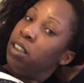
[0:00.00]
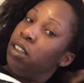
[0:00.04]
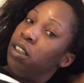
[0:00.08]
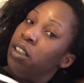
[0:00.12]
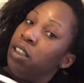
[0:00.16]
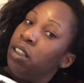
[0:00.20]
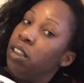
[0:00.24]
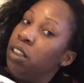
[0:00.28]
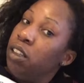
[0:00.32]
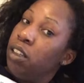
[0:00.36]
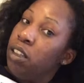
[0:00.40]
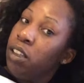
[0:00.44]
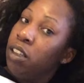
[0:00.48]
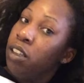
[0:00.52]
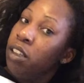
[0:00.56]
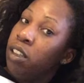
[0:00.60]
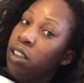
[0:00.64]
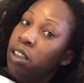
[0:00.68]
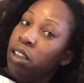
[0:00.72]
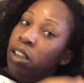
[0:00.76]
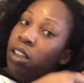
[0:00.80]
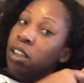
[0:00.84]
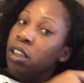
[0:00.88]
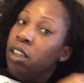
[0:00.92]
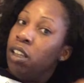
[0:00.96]

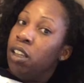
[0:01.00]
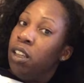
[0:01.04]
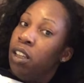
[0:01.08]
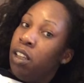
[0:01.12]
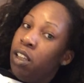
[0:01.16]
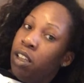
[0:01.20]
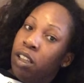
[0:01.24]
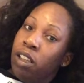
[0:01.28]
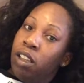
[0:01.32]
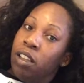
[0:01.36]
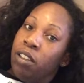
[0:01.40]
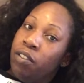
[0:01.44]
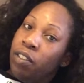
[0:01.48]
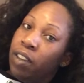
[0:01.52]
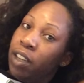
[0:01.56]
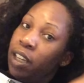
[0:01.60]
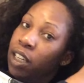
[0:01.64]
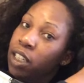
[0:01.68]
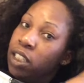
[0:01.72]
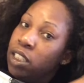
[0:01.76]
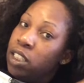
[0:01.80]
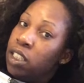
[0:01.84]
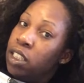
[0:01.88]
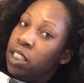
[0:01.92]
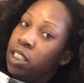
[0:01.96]
If I
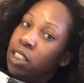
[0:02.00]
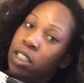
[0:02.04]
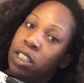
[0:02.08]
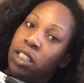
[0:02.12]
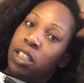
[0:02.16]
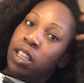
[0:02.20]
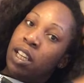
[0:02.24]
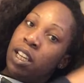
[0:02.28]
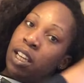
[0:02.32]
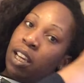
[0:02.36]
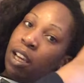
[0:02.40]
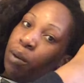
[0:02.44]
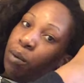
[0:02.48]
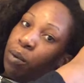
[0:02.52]
get a chance today,